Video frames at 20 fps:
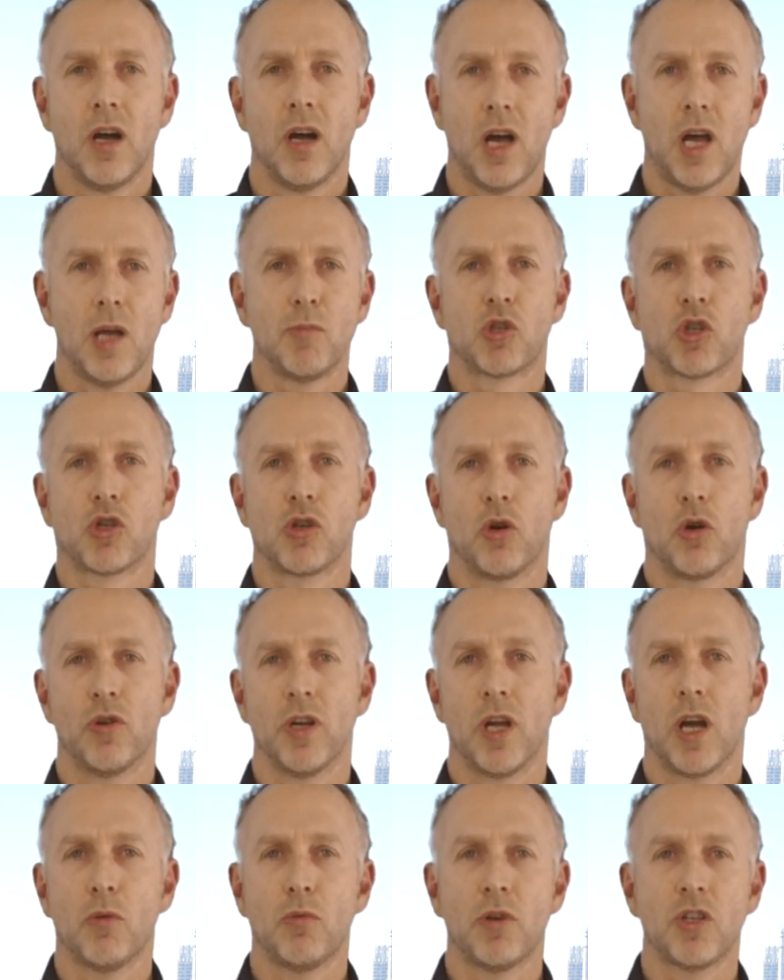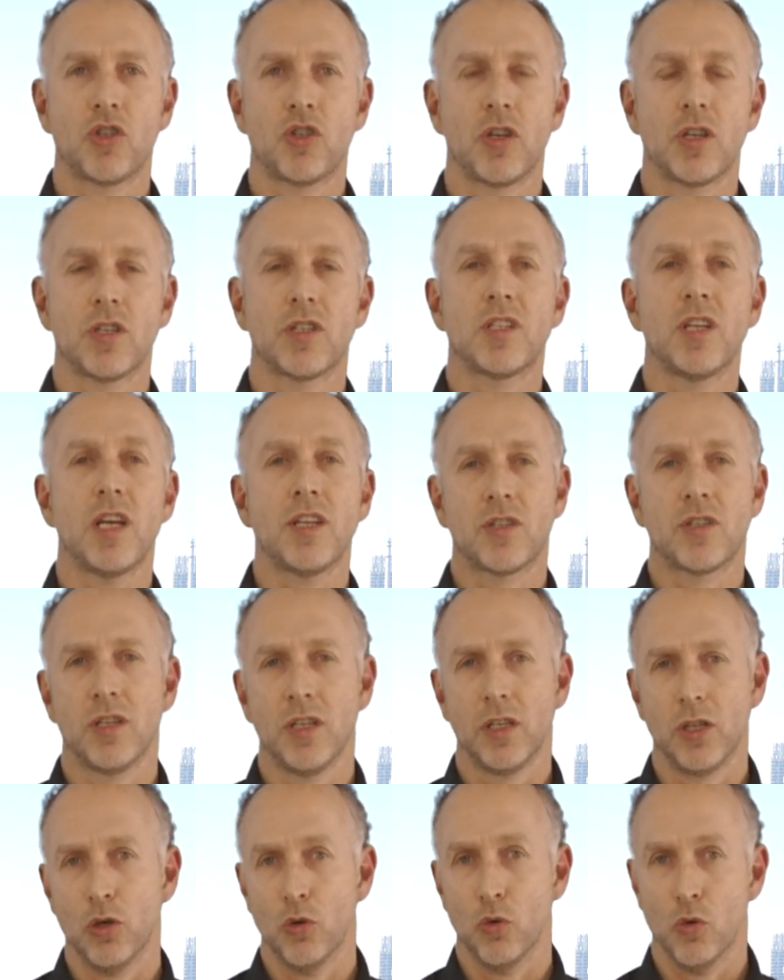I'm sorry, I was just
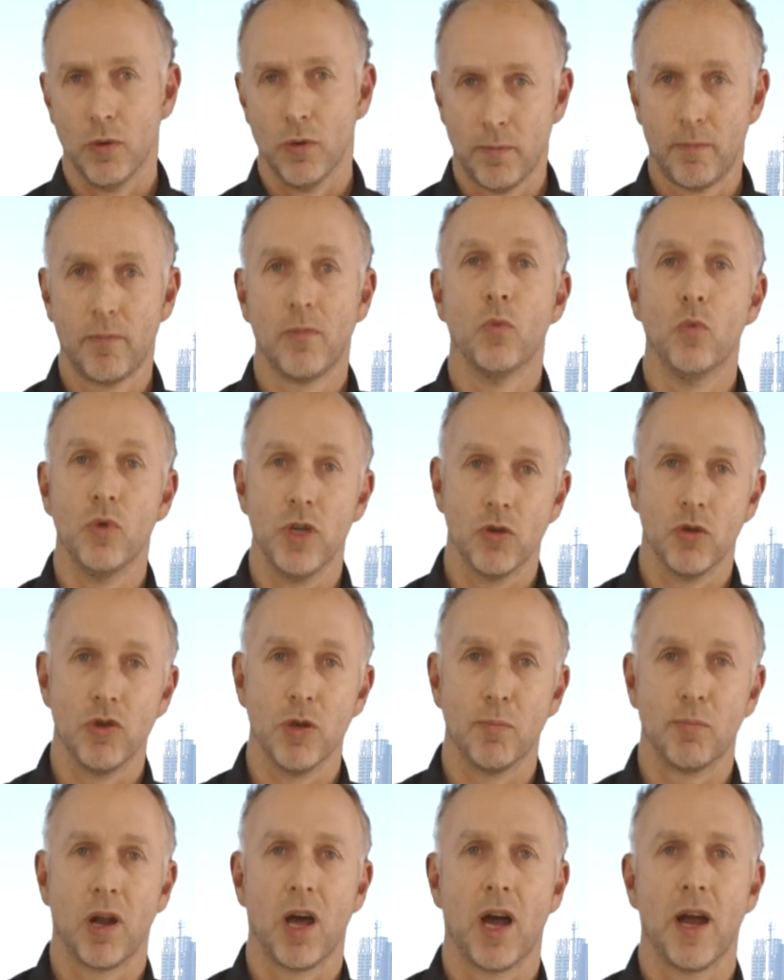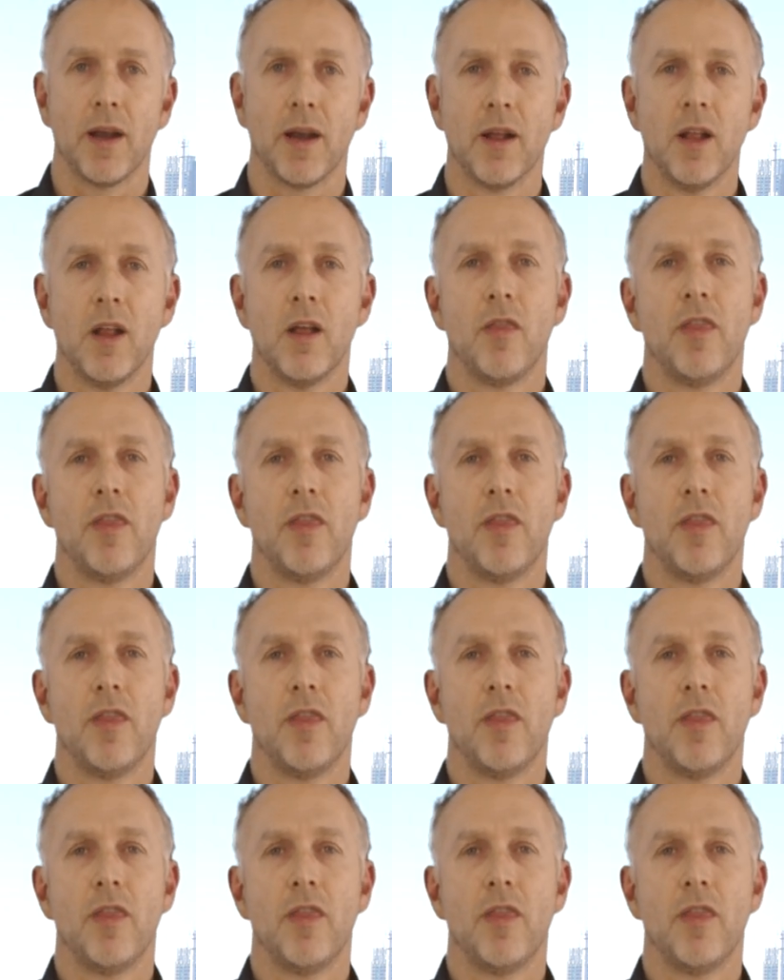testing you, we reply.